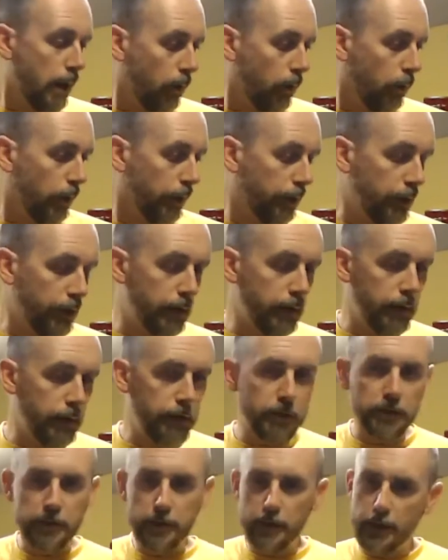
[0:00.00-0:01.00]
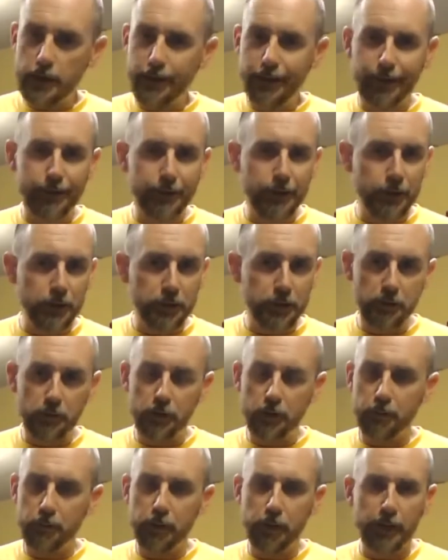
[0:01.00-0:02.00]
with it, just
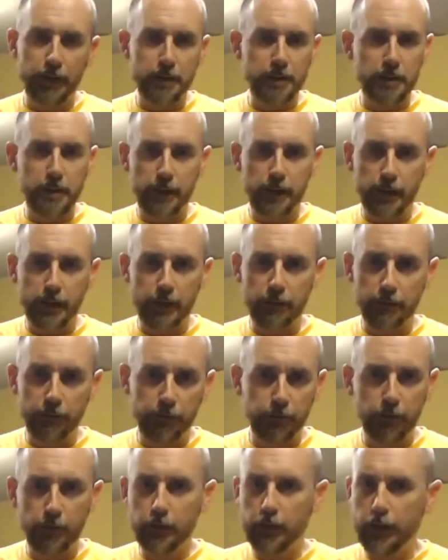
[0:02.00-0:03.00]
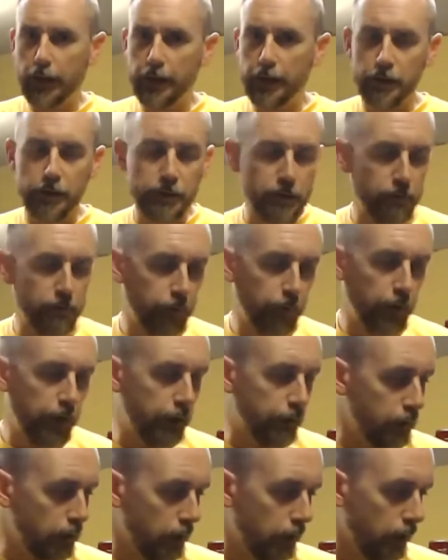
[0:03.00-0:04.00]
additional complexity, layers of
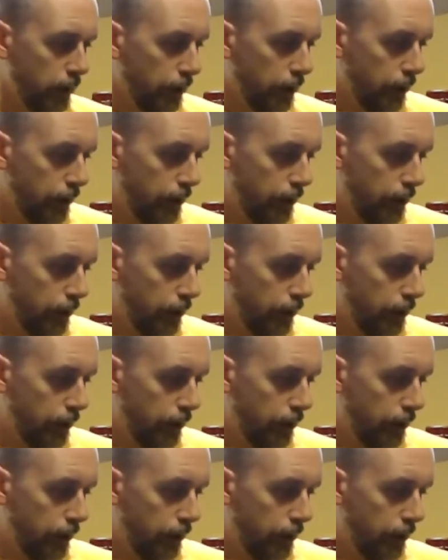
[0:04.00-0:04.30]
flavor.